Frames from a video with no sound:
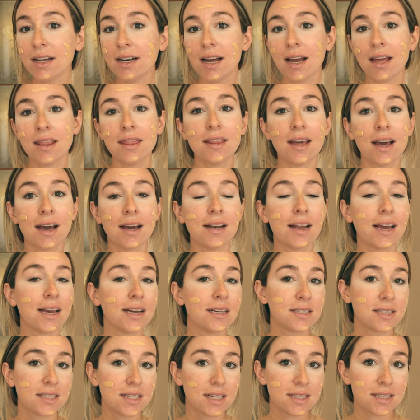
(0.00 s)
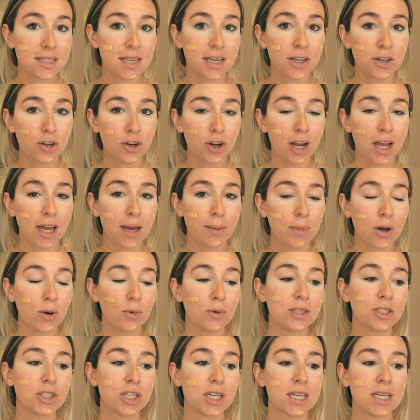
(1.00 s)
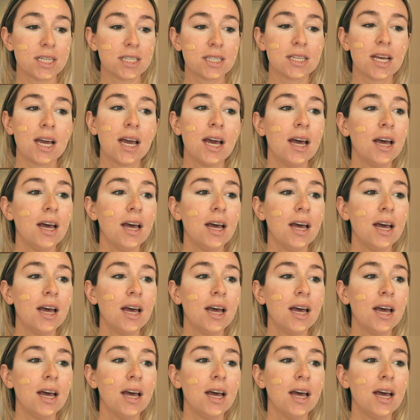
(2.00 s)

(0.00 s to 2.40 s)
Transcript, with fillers: and then a C C cream, which is